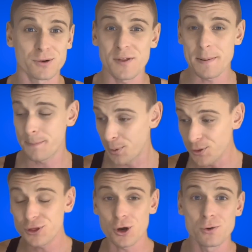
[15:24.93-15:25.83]
And they
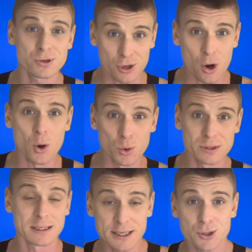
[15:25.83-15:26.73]
put those goals
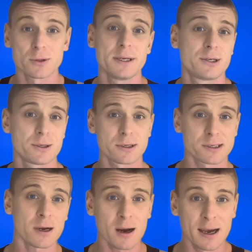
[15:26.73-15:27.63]
literally to the
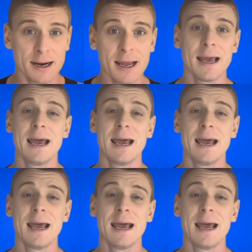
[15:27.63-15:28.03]
side,